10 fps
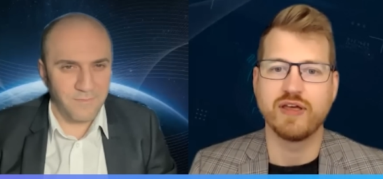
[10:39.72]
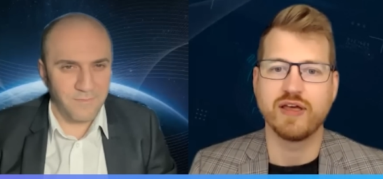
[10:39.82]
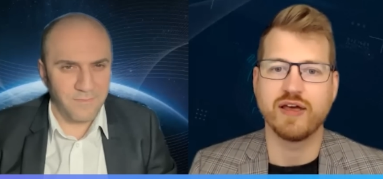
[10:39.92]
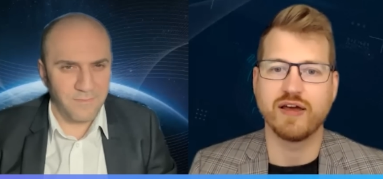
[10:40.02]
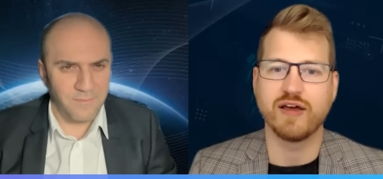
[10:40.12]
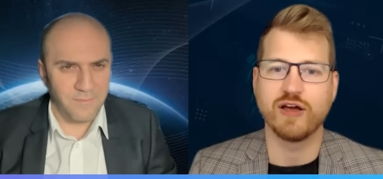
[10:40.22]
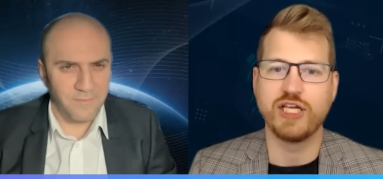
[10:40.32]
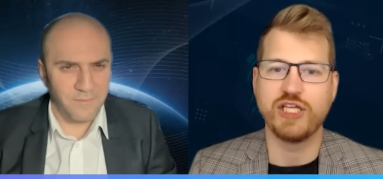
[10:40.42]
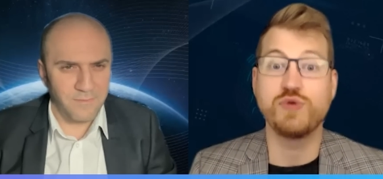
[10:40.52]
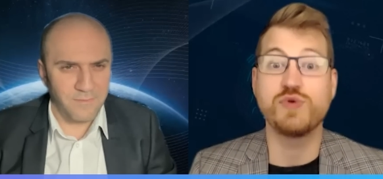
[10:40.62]
Speaker 1: uh,
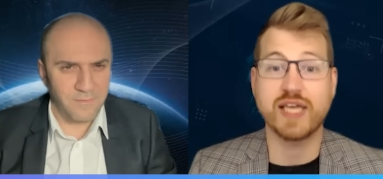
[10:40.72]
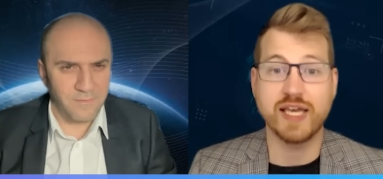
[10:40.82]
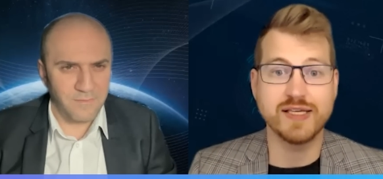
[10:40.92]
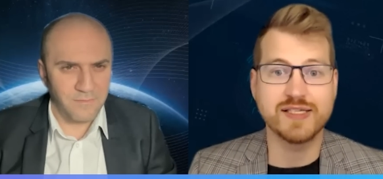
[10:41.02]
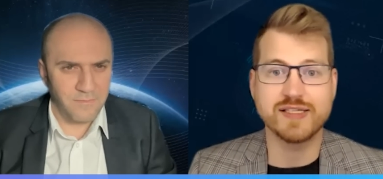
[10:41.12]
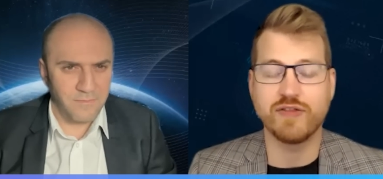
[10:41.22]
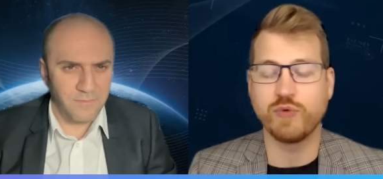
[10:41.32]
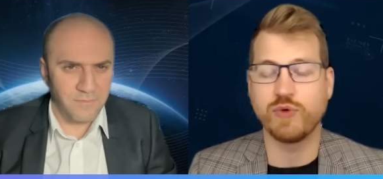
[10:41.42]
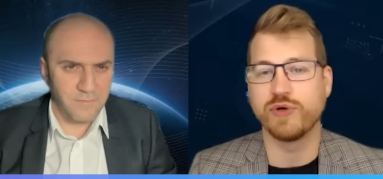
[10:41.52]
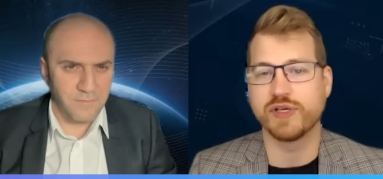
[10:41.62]
use case
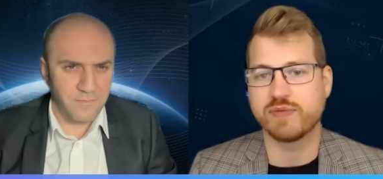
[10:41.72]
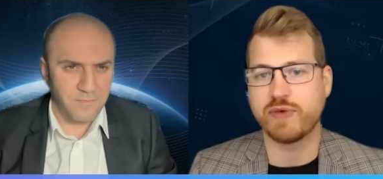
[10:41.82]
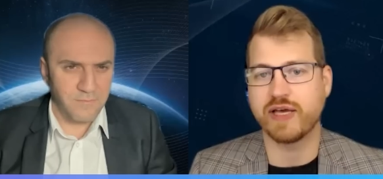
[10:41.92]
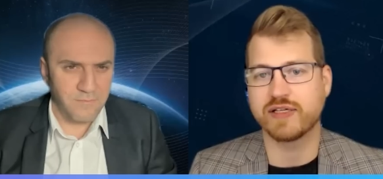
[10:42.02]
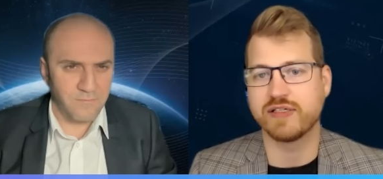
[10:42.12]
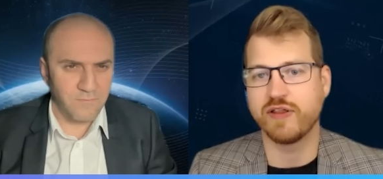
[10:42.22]
that we would expect.